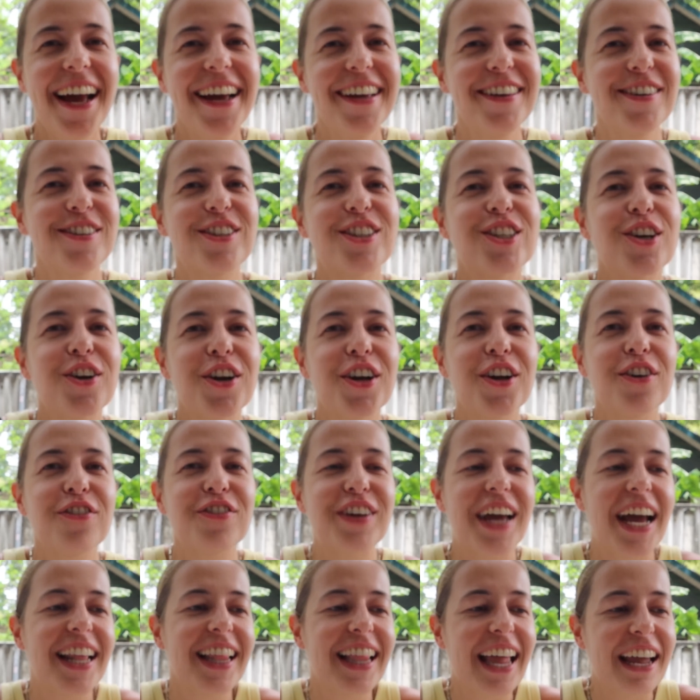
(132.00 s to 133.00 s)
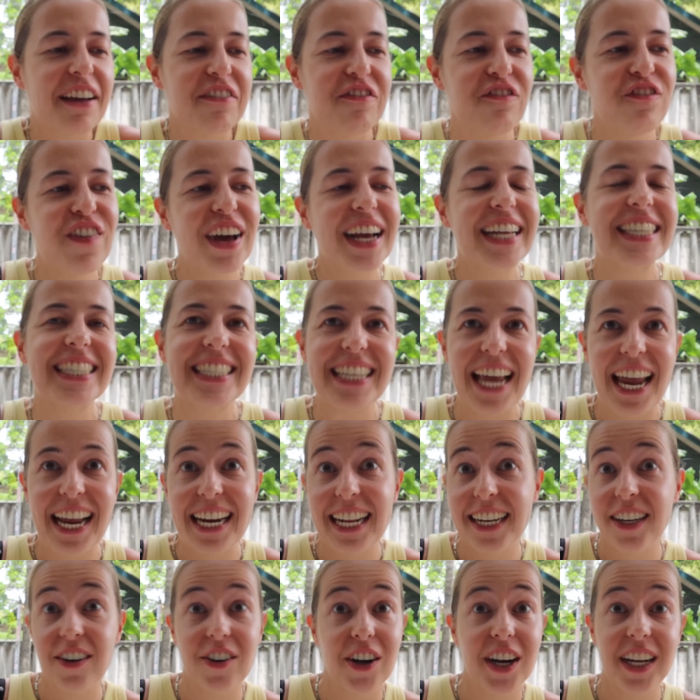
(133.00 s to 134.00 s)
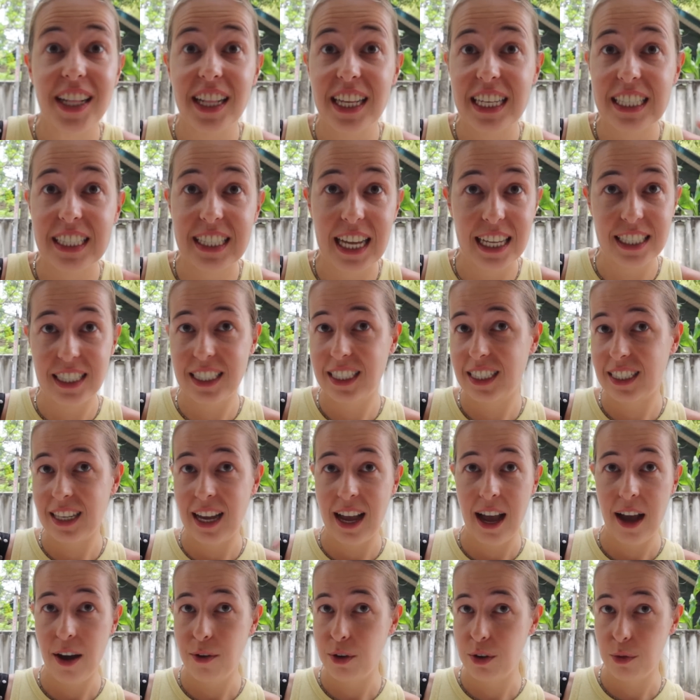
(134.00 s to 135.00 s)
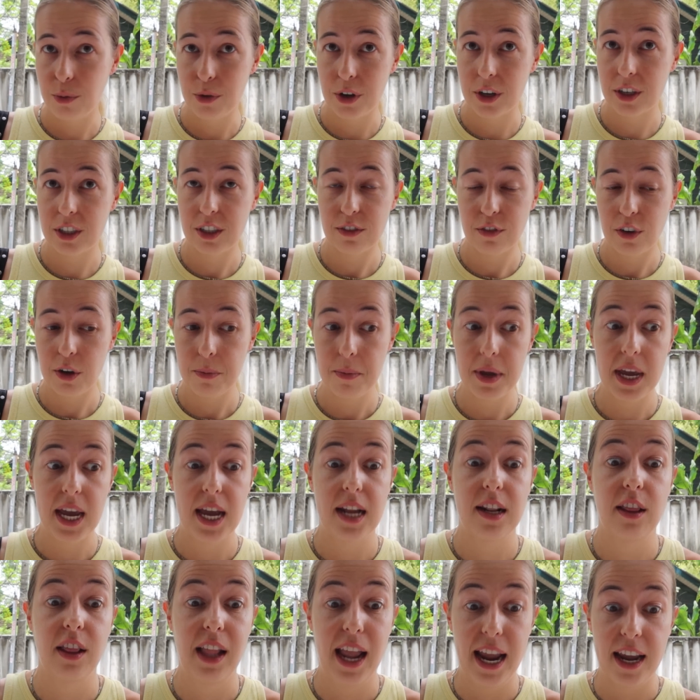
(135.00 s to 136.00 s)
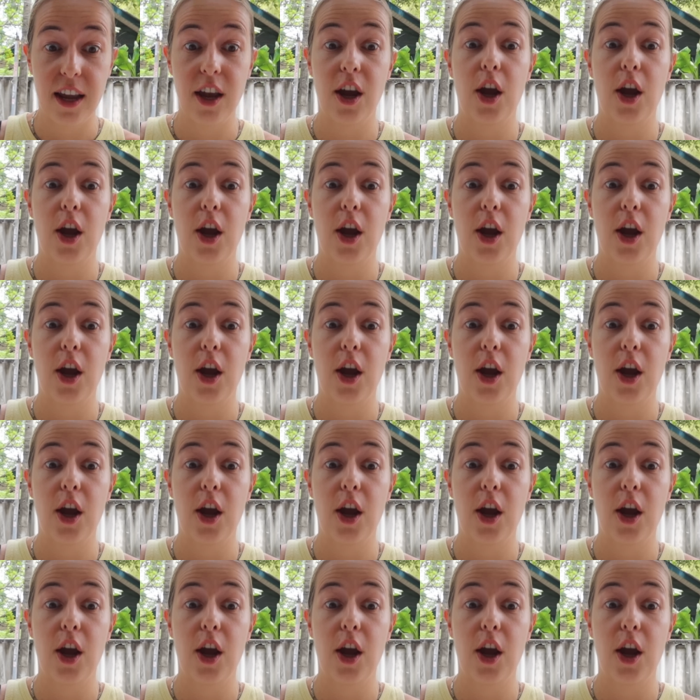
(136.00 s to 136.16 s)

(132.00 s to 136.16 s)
you sort of get fixated, or at least that's how it works for me, and